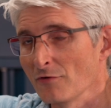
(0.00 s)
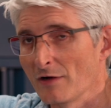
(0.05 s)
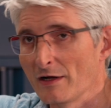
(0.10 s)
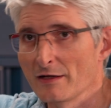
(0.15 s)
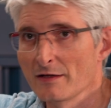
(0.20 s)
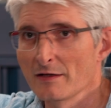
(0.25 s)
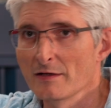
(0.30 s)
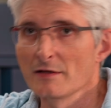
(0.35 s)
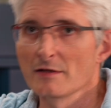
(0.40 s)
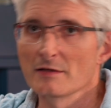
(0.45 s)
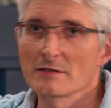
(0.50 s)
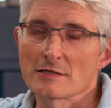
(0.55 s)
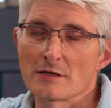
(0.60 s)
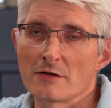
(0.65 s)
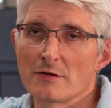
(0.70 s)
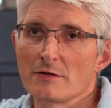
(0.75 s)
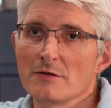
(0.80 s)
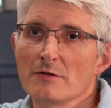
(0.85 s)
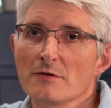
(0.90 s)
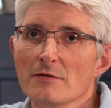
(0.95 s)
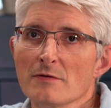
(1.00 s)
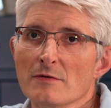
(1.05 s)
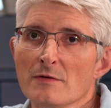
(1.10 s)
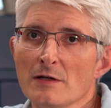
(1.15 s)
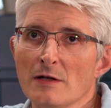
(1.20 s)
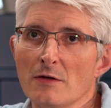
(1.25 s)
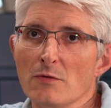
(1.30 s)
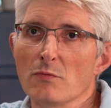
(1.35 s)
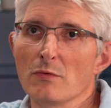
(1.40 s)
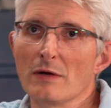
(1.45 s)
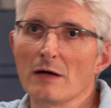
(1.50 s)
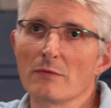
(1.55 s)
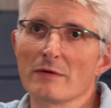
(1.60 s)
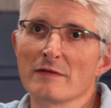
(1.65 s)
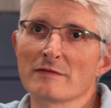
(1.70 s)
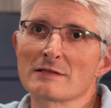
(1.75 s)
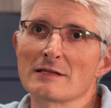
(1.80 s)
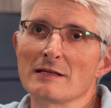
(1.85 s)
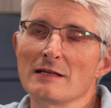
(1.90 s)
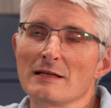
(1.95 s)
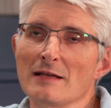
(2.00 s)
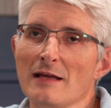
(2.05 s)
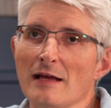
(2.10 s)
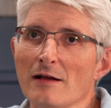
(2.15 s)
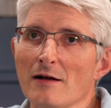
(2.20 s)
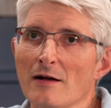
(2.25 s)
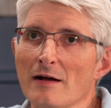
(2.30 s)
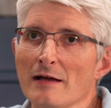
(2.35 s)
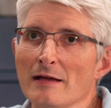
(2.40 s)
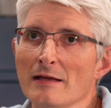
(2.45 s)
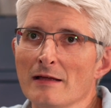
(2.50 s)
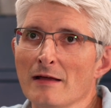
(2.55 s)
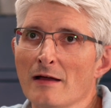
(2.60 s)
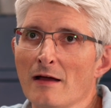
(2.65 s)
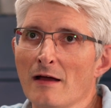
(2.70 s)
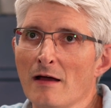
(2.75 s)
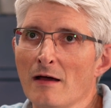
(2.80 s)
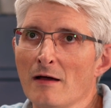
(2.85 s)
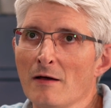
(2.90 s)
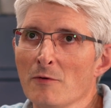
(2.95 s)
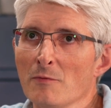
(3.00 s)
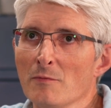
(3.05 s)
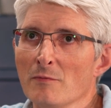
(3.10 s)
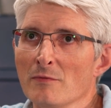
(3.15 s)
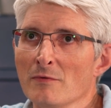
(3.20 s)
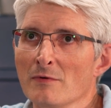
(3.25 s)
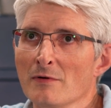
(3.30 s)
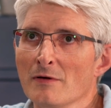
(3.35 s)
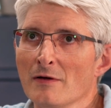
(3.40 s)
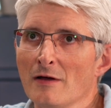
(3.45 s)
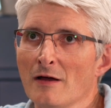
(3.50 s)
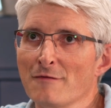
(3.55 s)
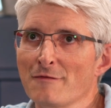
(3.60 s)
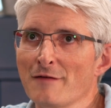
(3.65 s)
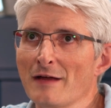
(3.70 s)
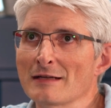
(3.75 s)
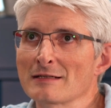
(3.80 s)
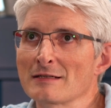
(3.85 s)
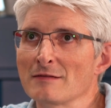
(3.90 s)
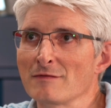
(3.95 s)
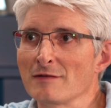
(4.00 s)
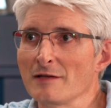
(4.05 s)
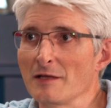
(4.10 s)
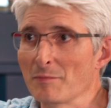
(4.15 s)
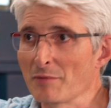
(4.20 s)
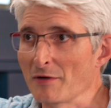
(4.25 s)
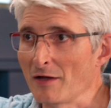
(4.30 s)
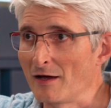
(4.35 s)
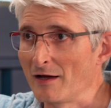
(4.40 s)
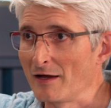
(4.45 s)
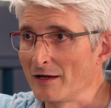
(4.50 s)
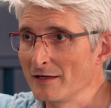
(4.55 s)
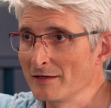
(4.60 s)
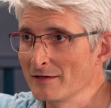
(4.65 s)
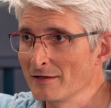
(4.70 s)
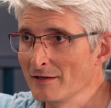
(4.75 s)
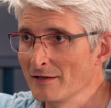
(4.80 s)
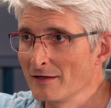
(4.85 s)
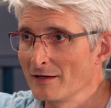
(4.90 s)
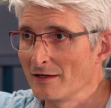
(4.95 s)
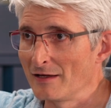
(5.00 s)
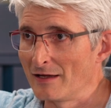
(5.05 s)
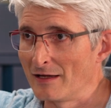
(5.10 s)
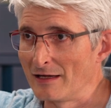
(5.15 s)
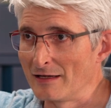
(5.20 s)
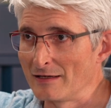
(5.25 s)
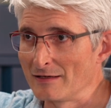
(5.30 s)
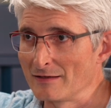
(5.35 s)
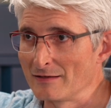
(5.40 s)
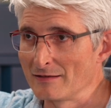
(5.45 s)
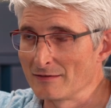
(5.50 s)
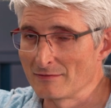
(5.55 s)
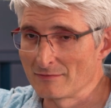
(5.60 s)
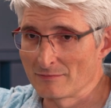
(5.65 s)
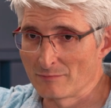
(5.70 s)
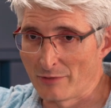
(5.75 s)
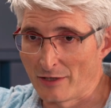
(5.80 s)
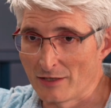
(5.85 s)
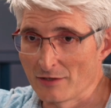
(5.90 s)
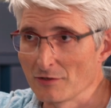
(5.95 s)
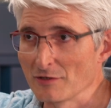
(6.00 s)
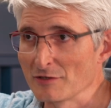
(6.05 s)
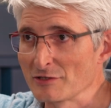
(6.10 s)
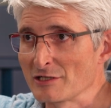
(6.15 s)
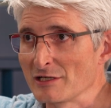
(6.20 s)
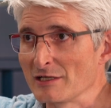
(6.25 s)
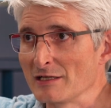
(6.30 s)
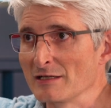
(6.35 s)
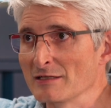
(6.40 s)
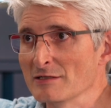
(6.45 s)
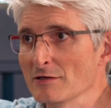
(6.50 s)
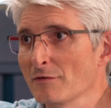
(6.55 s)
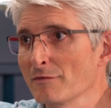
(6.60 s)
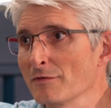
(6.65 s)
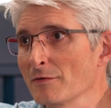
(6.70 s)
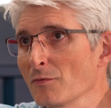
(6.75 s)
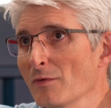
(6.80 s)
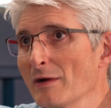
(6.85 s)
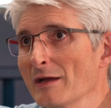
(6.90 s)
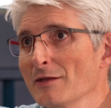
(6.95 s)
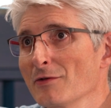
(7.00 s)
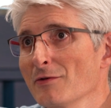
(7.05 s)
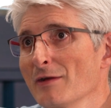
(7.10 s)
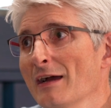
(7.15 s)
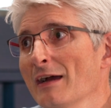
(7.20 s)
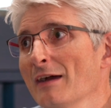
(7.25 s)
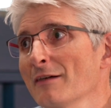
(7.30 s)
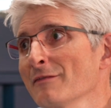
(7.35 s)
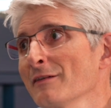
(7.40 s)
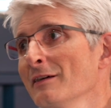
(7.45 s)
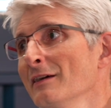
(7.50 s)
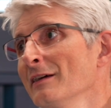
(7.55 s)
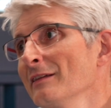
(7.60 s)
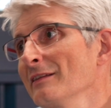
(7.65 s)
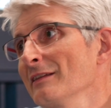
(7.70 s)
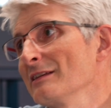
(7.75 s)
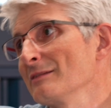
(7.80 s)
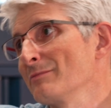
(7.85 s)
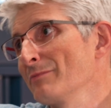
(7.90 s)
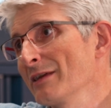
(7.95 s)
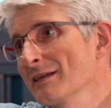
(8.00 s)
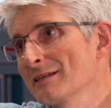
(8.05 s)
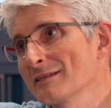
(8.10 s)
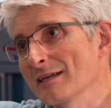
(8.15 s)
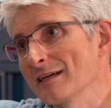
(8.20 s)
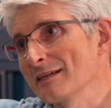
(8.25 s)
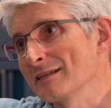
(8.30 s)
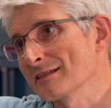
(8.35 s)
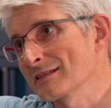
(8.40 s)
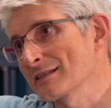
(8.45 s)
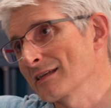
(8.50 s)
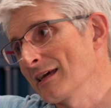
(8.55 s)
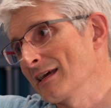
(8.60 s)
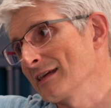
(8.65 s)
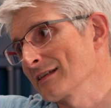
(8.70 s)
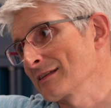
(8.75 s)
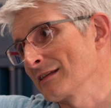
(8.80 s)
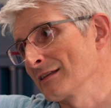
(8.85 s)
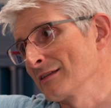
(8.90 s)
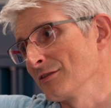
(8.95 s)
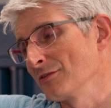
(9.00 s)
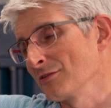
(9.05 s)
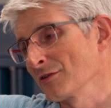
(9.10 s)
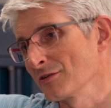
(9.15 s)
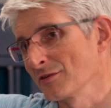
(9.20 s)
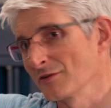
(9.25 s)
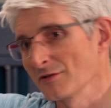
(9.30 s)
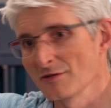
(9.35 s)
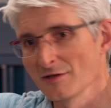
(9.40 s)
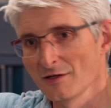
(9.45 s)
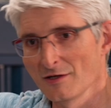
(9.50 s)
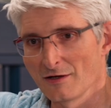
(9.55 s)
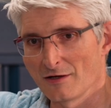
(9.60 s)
Mm-hmm. So, where we've seen AI effectively applied in biology is often where you have these big data sets and you can